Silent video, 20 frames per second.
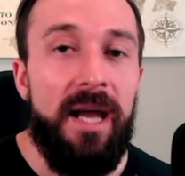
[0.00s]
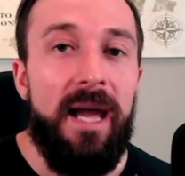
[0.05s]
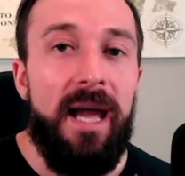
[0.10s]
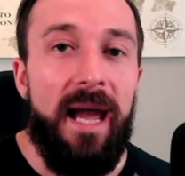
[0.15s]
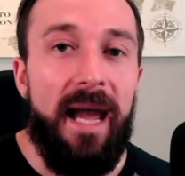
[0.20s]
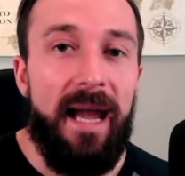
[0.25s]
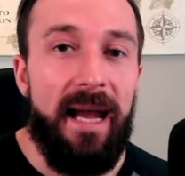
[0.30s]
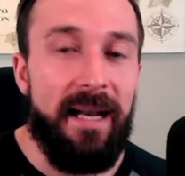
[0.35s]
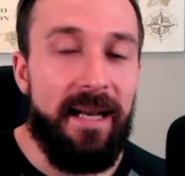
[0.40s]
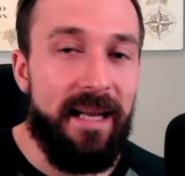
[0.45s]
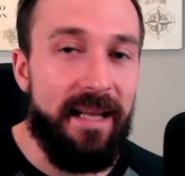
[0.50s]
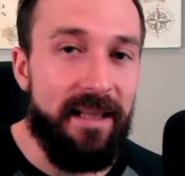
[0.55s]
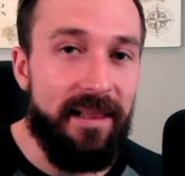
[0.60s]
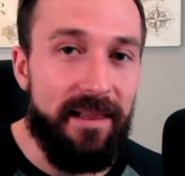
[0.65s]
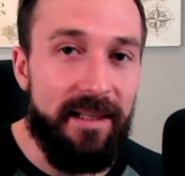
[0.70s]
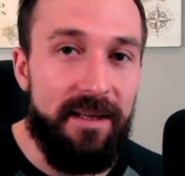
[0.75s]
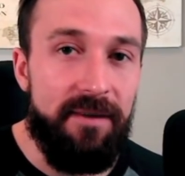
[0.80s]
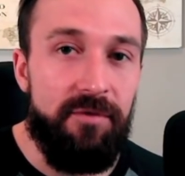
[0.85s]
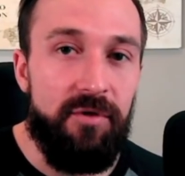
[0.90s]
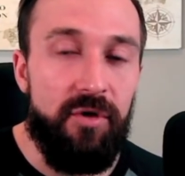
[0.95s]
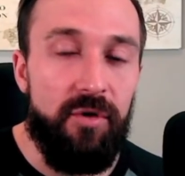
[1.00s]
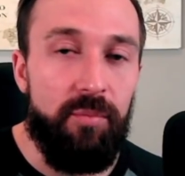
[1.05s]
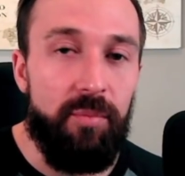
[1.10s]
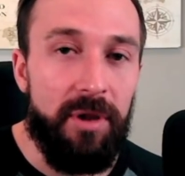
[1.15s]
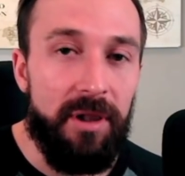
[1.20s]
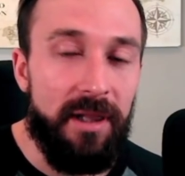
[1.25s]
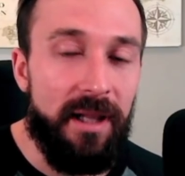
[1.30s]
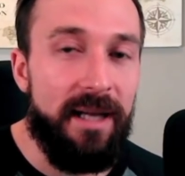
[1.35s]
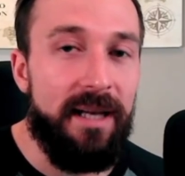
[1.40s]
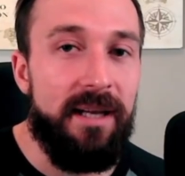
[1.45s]
and it leaves you
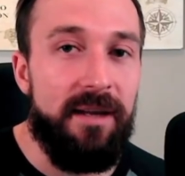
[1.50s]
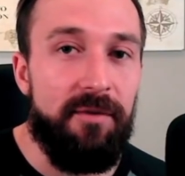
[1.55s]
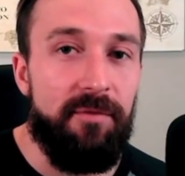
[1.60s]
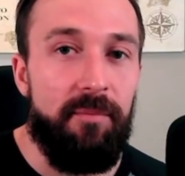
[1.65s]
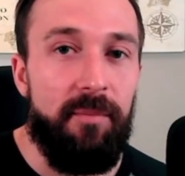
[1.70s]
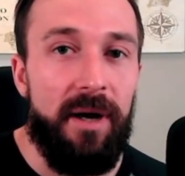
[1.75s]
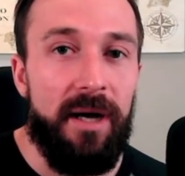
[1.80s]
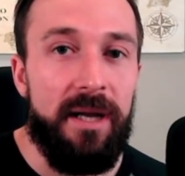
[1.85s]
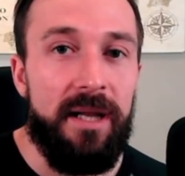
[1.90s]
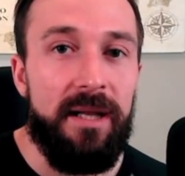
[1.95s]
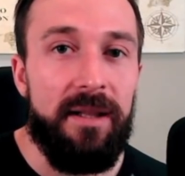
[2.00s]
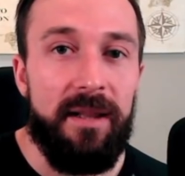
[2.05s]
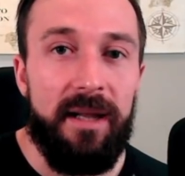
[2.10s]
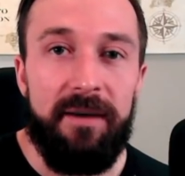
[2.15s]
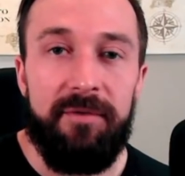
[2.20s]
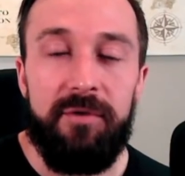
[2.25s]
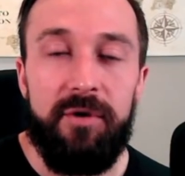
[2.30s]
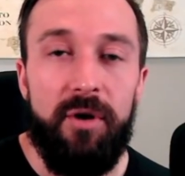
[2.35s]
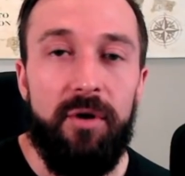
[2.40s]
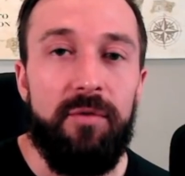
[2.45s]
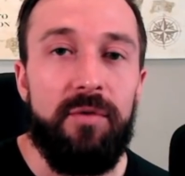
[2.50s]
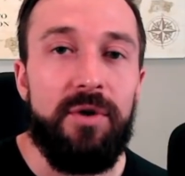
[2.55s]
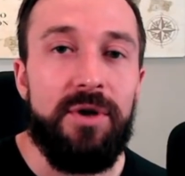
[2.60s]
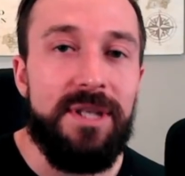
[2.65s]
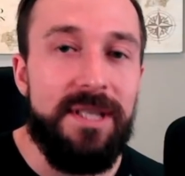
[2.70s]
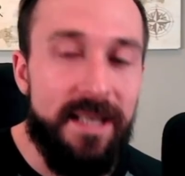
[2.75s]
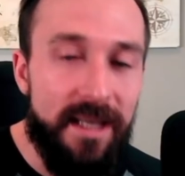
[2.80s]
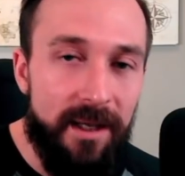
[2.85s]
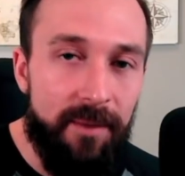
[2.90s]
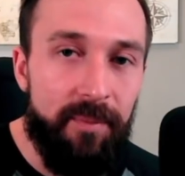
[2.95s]
plenty of money left over
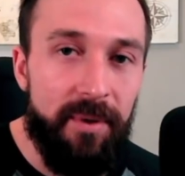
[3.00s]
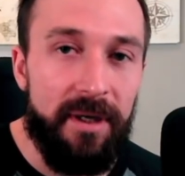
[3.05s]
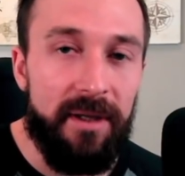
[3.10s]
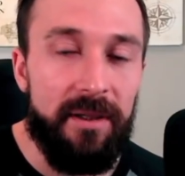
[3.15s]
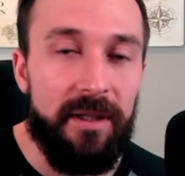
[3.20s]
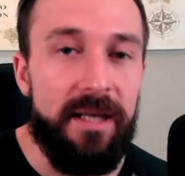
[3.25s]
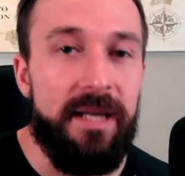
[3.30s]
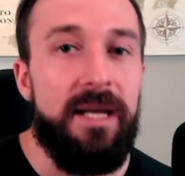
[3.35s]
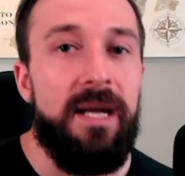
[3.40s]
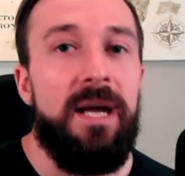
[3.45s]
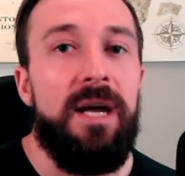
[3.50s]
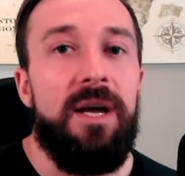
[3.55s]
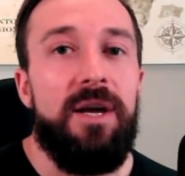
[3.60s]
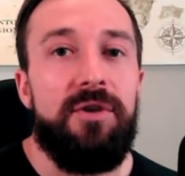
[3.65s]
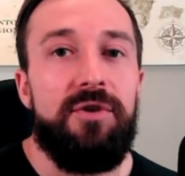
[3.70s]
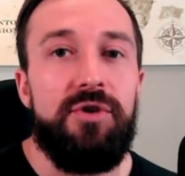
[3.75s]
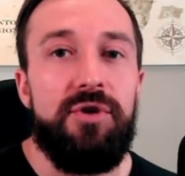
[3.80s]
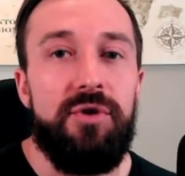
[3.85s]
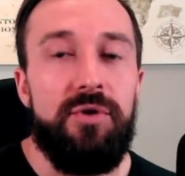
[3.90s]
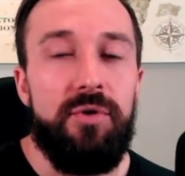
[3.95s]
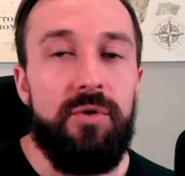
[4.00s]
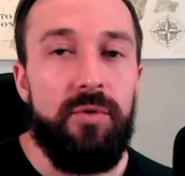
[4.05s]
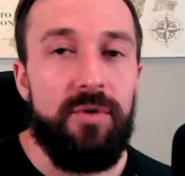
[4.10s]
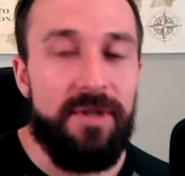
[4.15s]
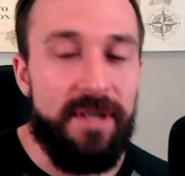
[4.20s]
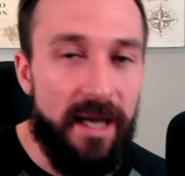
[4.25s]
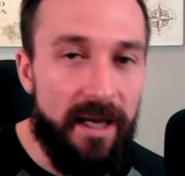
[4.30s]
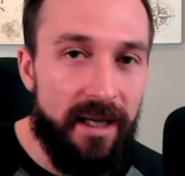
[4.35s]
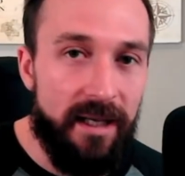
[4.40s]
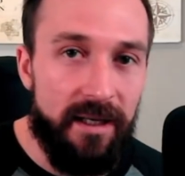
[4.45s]
typically to
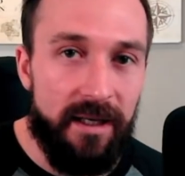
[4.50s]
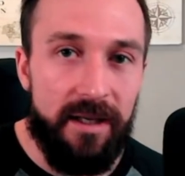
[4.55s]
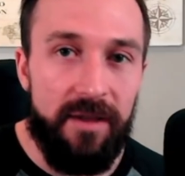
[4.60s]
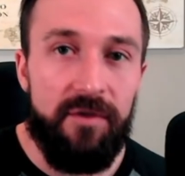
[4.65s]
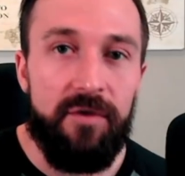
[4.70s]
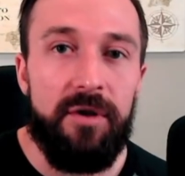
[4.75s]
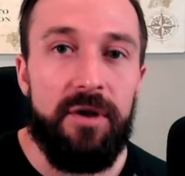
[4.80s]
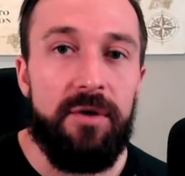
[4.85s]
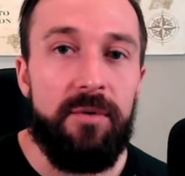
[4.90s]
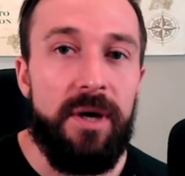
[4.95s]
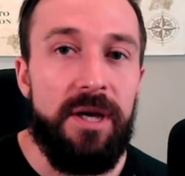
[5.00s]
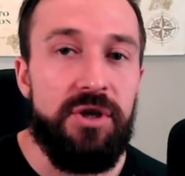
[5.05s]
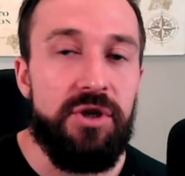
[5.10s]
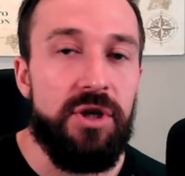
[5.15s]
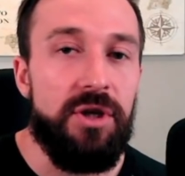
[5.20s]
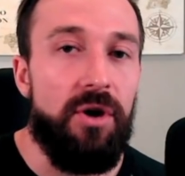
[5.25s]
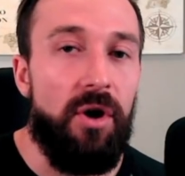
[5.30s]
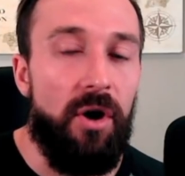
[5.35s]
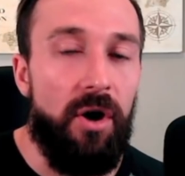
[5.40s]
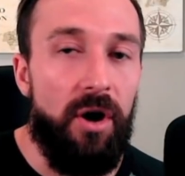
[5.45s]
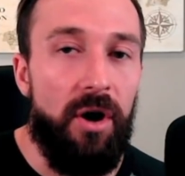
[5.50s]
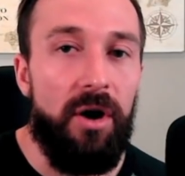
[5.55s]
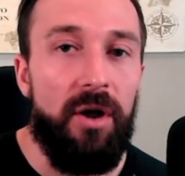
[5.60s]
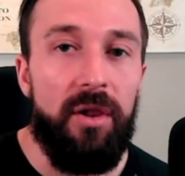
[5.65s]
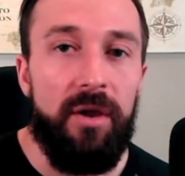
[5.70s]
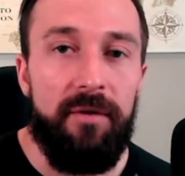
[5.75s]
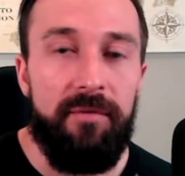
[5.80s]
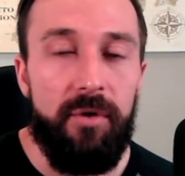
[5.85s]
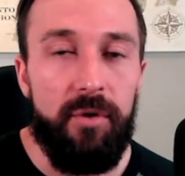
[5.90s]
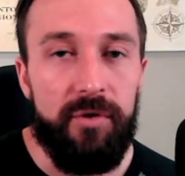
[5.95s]
take into consideration
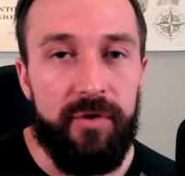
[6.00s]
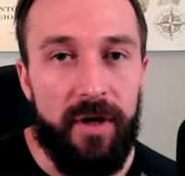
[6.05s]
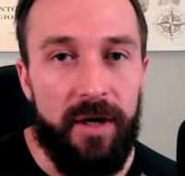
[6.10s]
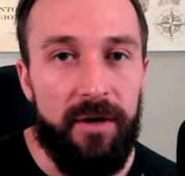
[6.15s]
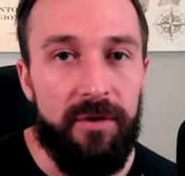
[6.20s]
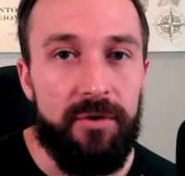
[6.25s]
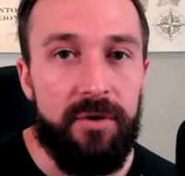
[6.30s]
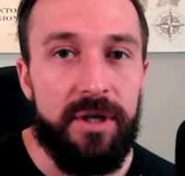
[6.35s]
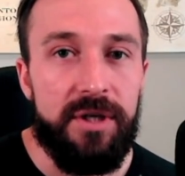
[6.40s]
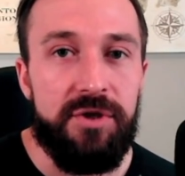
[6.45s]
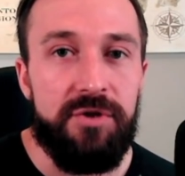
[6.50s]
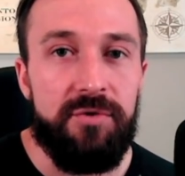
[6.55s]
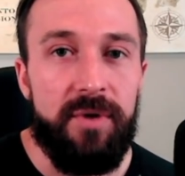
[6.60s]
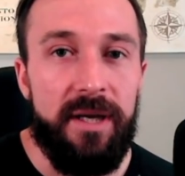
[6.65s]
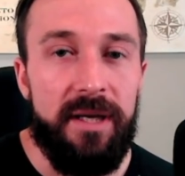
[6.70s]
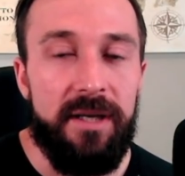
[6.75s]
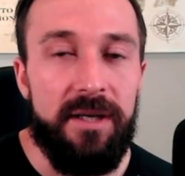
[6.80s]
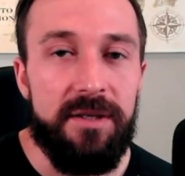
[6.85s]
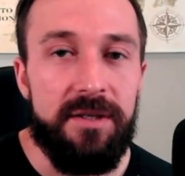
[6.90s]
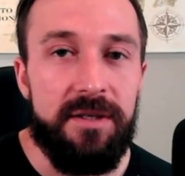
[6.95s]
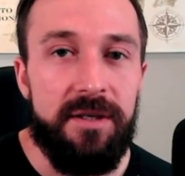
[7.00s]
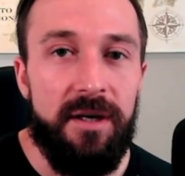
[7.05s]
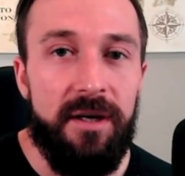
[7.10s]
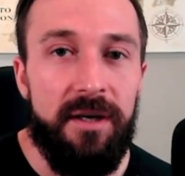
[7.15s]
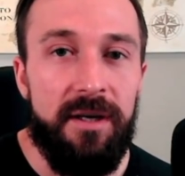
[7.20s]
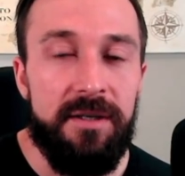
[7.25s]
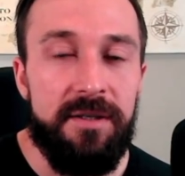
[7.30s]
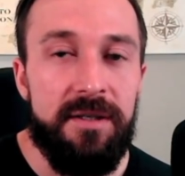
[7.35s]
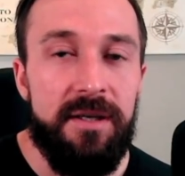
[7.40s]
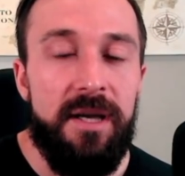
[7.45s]
all of those other extraneous
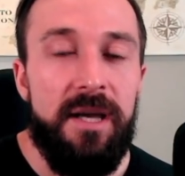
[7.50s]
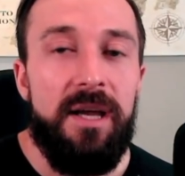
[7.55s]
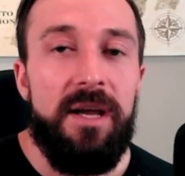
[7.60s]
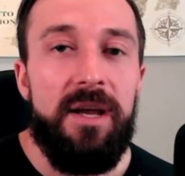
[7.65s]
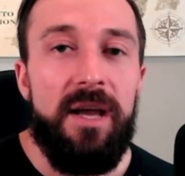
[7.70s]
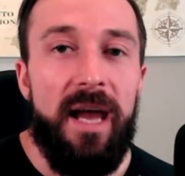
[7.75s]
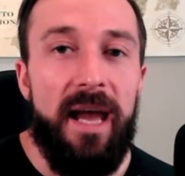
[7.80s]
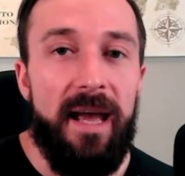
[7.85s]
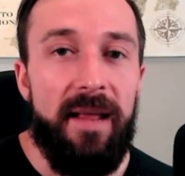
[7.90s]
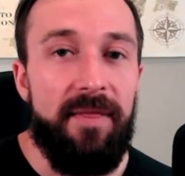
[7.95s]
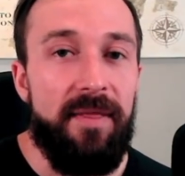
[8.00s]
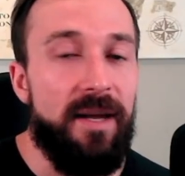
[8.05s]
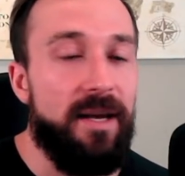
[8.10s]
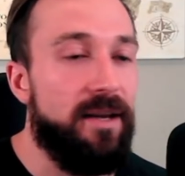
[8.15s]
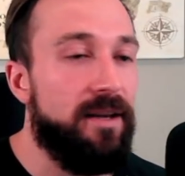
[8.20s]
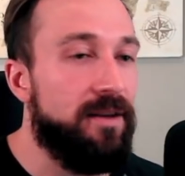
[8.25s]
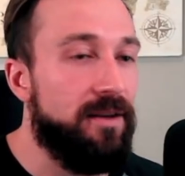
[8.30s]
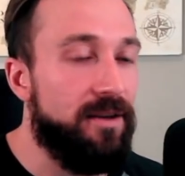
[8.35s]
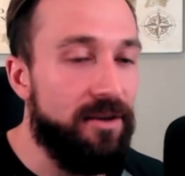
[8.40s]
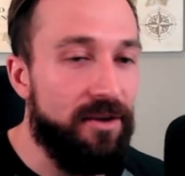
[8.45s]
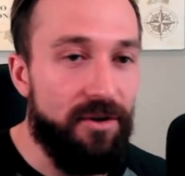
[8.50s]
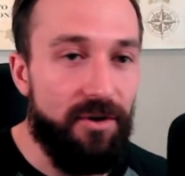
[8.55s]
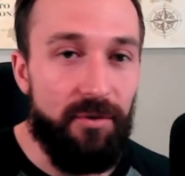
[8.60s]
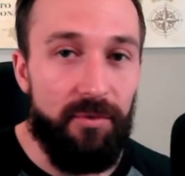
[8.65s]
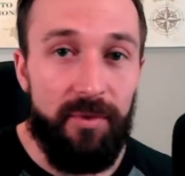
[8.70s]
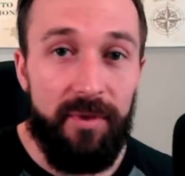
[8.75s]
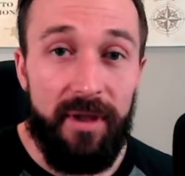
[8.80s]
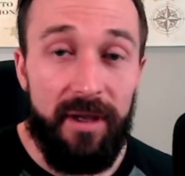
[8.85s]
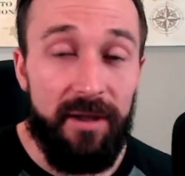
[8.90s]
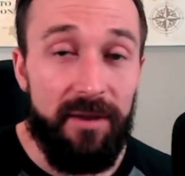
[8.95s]
costs. And then,
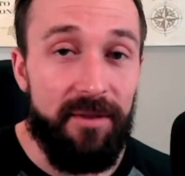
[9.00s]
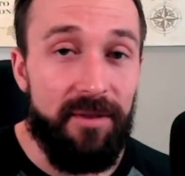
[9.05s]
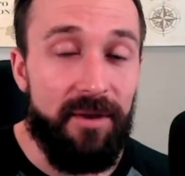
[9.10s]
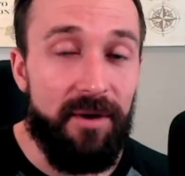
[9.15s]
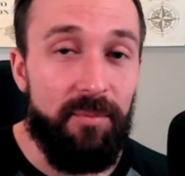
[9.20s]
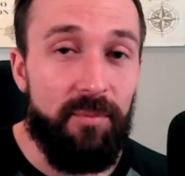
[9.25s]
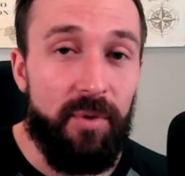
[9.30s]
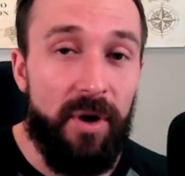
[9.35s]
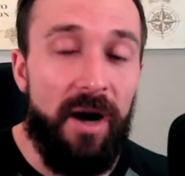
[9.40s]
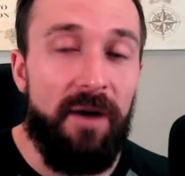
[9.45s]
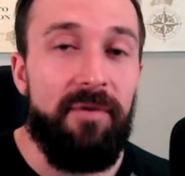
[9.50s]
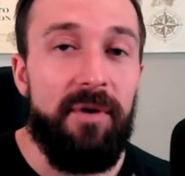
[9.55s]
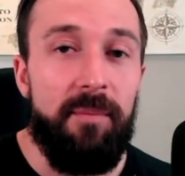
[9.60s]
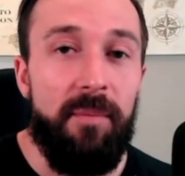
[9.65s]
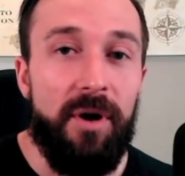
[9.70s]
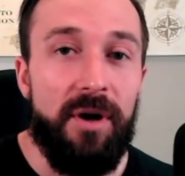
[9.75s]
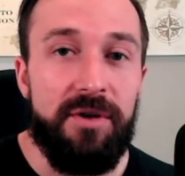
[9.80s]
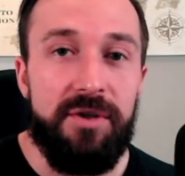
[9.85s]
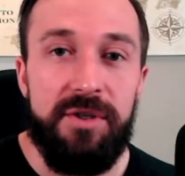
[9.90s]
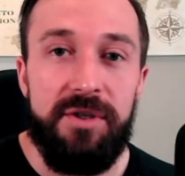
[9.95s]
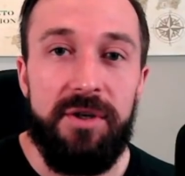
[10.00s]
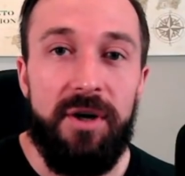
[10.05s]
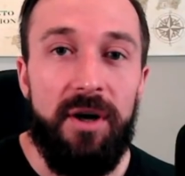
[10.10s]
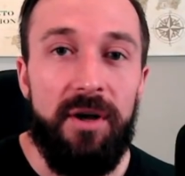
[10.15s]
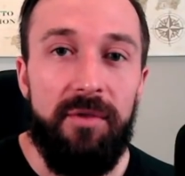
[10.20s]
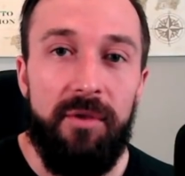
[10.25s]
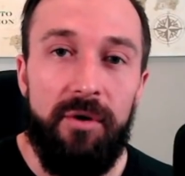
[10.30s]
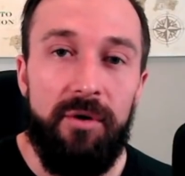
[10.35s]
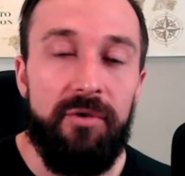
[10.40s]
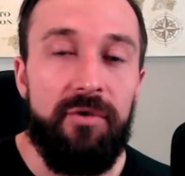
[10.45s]
the profit margin
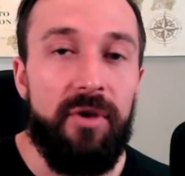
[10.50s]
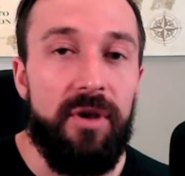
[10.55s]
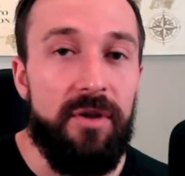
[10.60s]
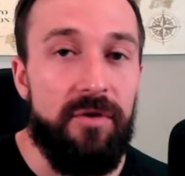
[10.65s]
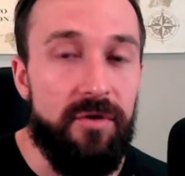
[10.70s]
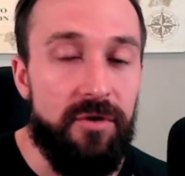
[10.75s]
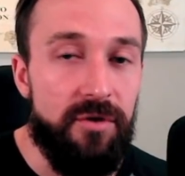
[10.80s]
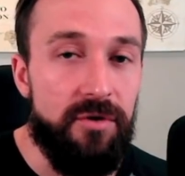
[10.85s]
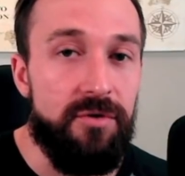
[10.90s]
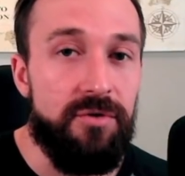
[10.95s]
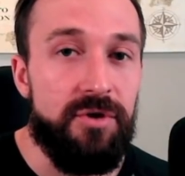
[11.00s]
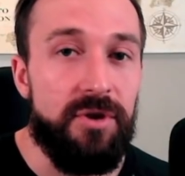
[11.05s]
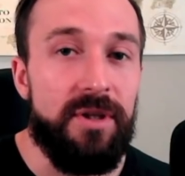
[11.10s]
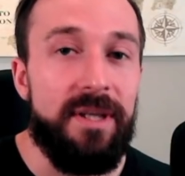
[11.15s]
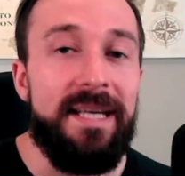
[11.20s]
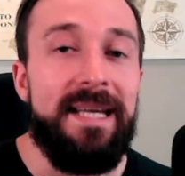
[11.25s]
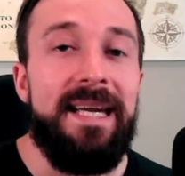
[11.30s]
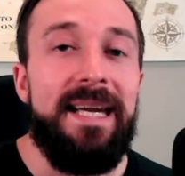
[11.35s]
on those is usually